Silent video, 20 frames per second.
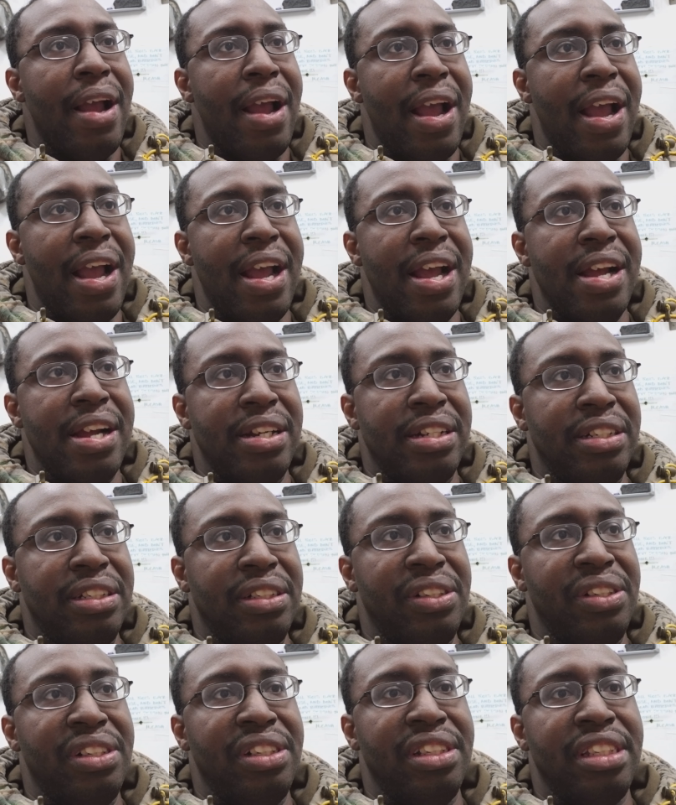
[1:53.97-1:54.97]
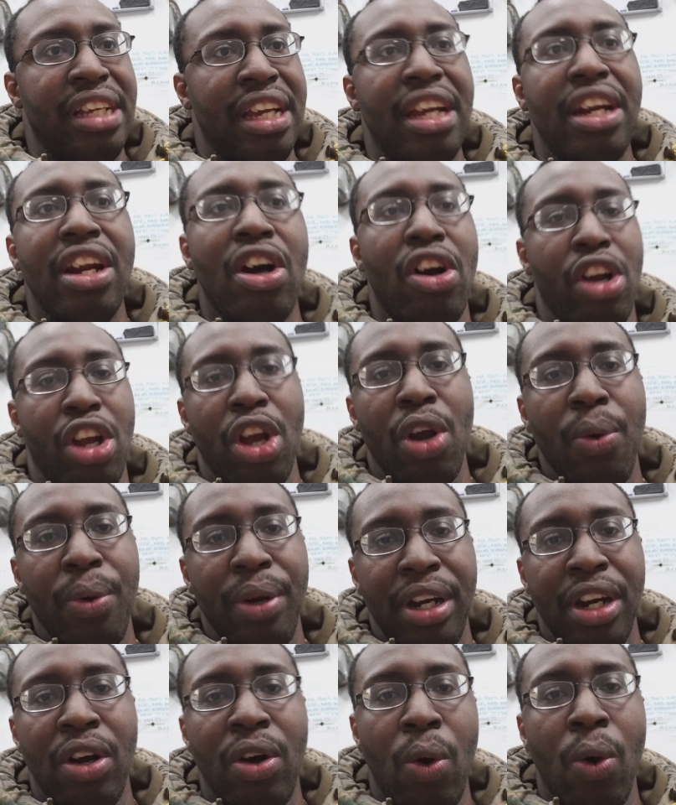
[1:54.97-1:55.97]
and then I'll go
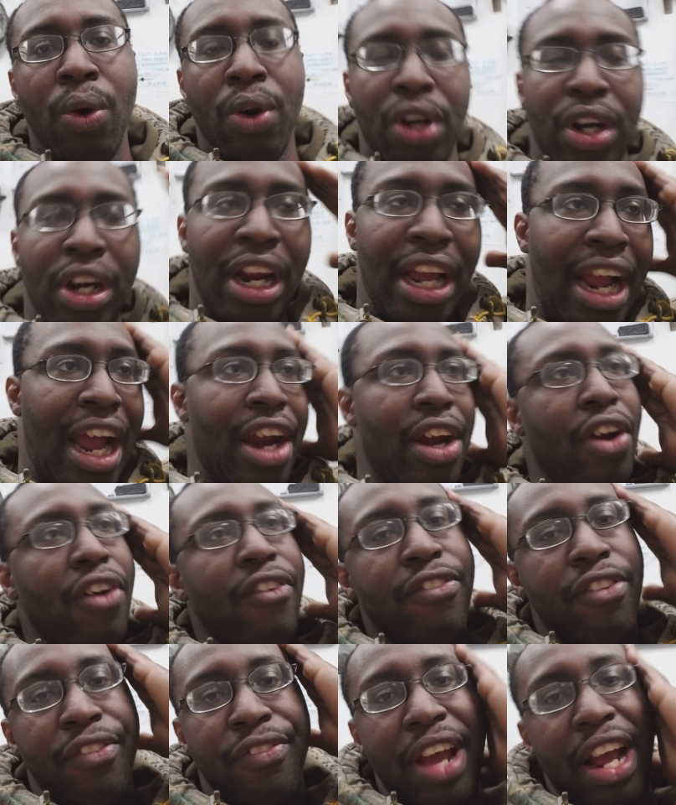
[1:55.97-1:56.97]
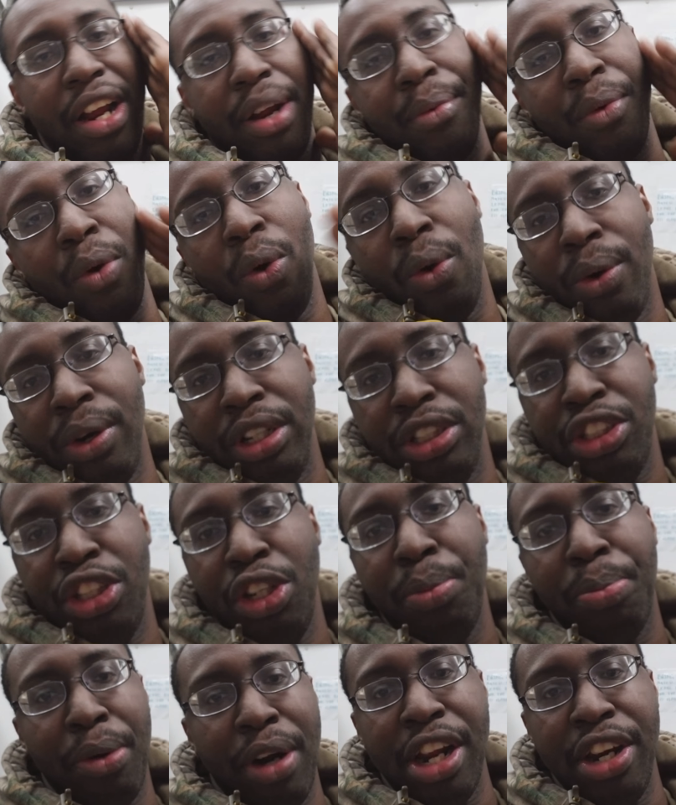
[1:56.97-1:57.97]
and I'll order. Like, I know for a fact I'm ordering
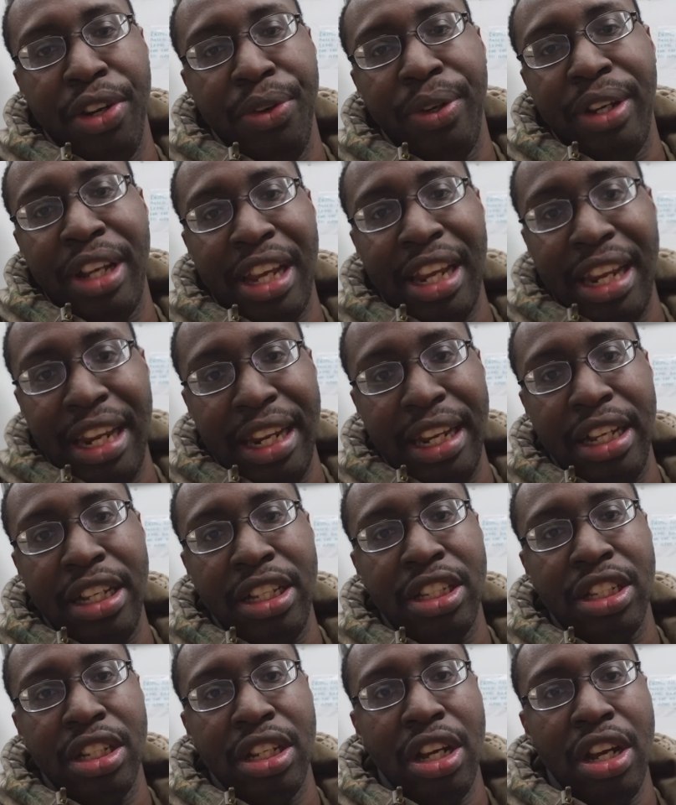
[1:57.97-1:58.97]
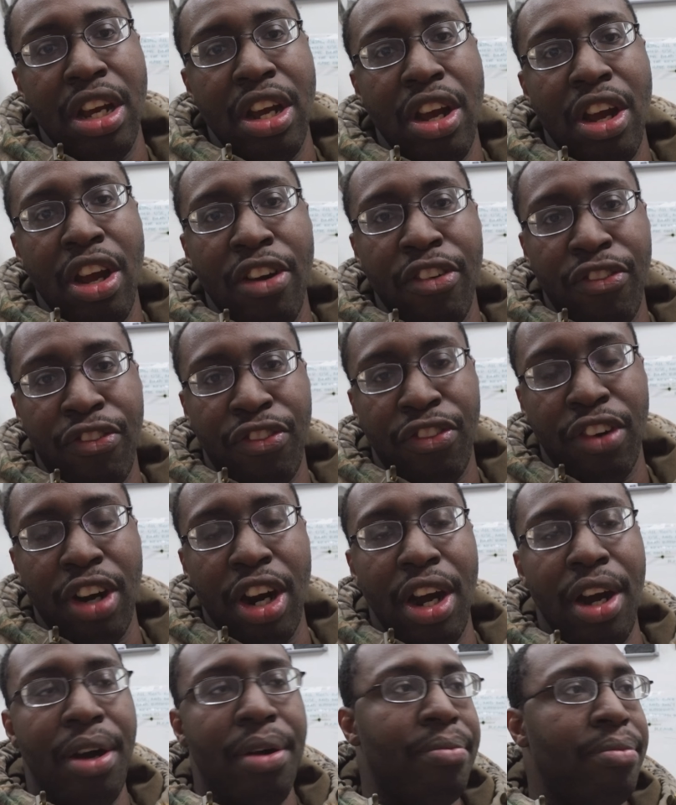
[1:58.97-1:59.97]
2 brand new keys
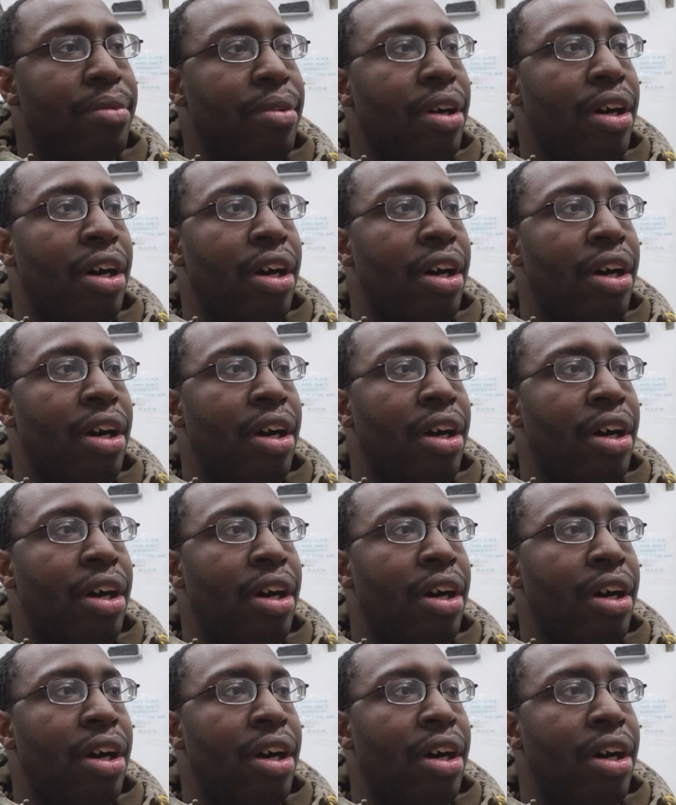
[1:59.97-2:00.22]
from